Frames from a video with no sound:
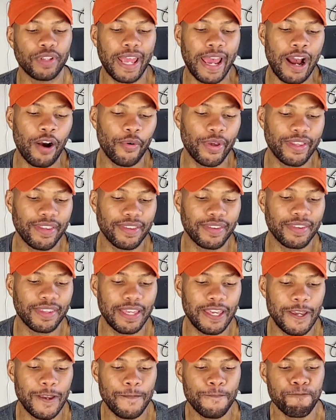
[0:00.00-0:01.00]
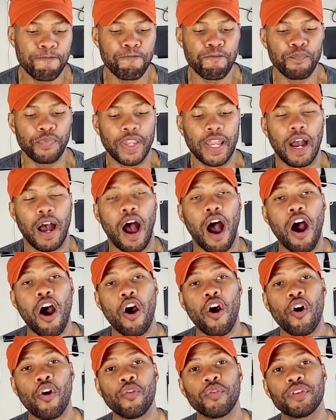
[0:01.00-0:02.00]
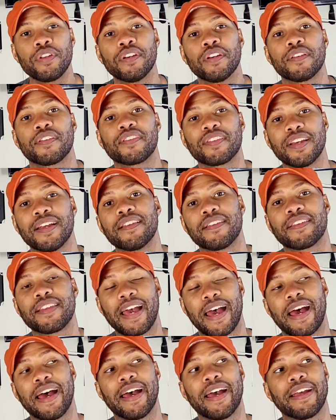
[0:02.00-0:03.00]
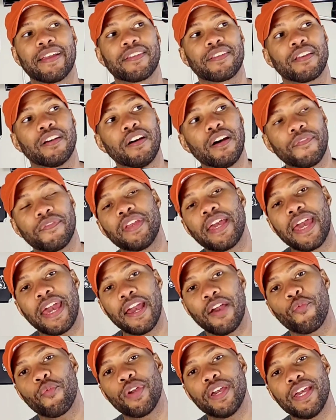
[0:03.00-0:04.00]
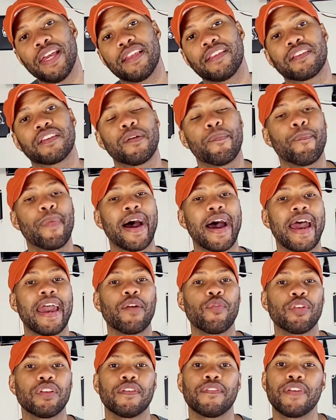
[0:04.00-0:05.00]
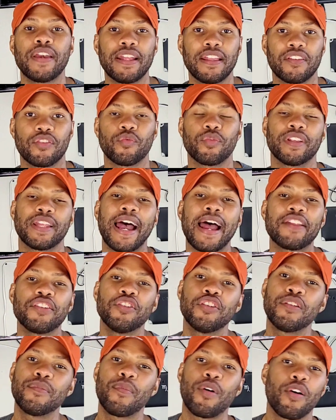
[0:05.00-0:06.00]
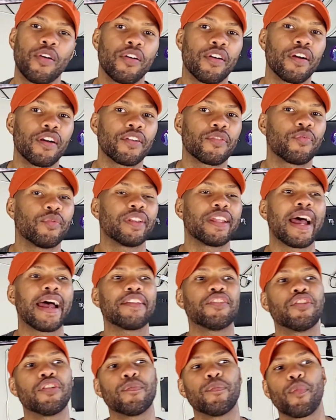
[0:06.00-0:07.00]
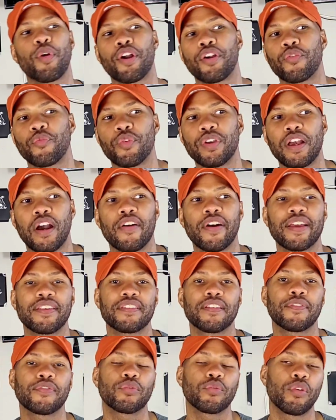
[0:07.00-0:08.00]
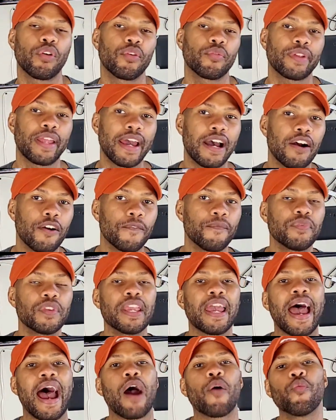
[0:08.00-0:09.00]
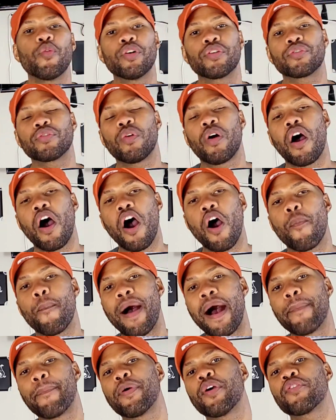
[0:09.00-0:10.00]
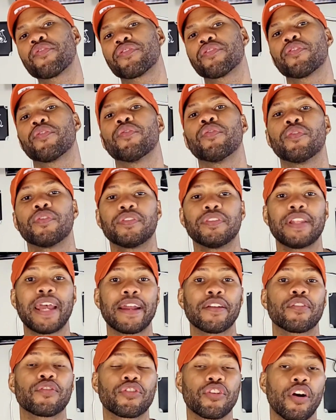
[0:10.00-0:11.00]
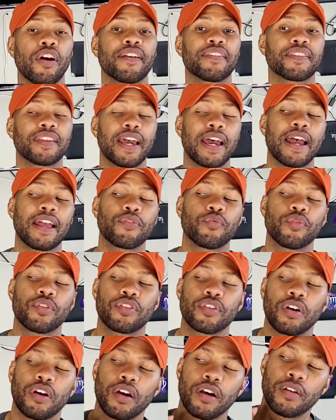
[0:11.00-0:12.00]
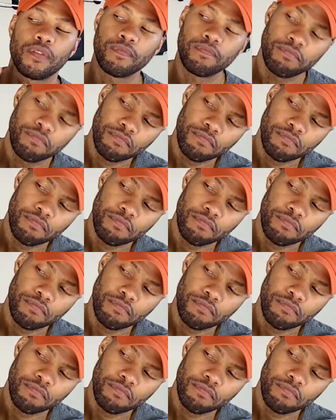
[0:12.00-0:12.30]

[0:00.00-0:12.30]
now is to see all the sun signs of the Aries combined with the Venus. We're not doing Mars, we're not doing Mercury, all that stuff thrown out. I will throw all my personal natal chart signs, which are